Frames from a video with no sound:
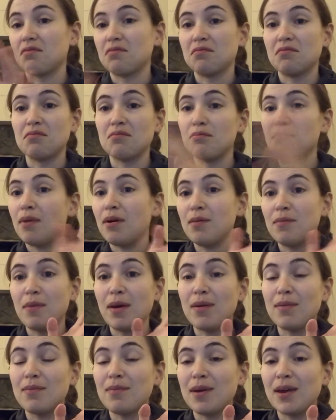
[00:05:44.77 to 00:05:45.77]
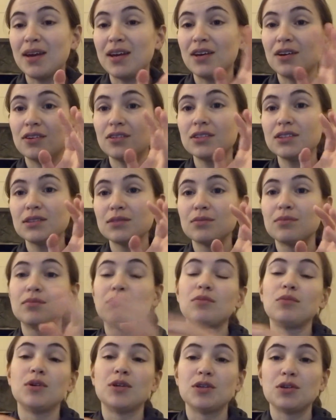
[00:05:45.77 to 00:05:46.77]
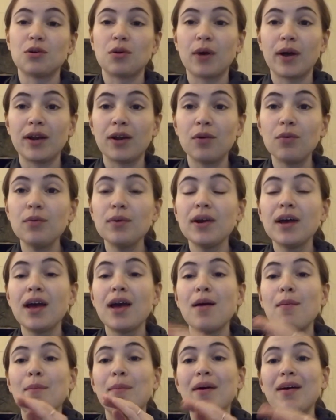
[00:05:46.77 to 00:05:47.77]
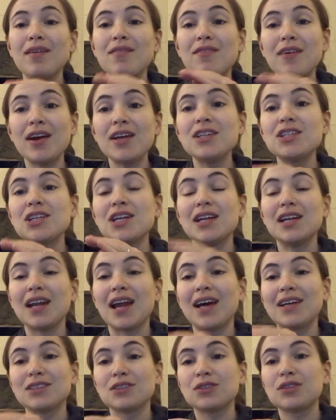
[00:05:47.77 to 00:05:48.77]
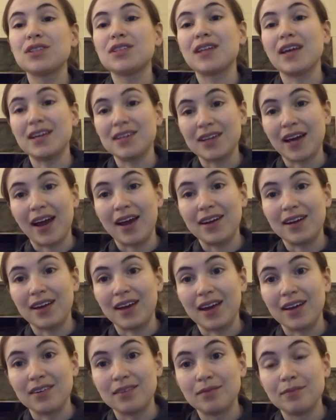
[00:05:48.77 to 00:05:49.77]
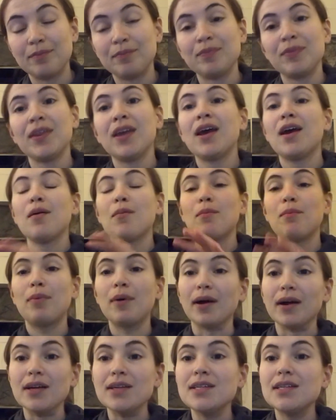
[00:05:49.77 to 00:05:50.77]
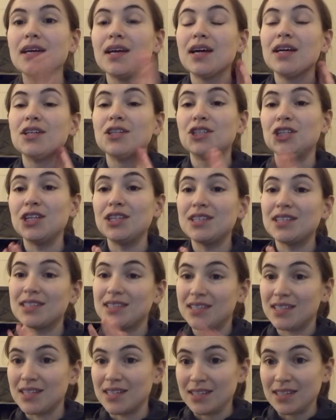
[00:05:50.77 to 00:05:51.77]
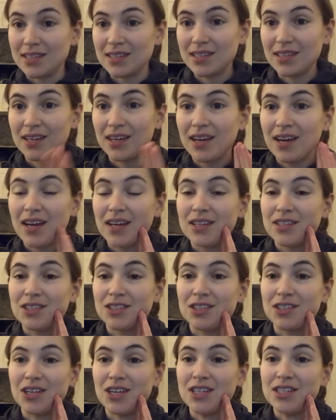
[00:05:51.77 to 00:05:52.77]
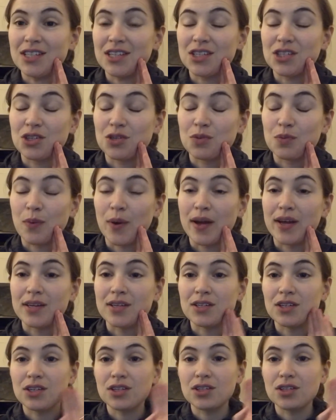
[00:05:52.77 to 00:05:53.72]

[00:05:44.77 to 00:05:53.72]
maybe many years, we don't quite know, but eventually Lazarus then died again. But Jesus didn't. Jesus just went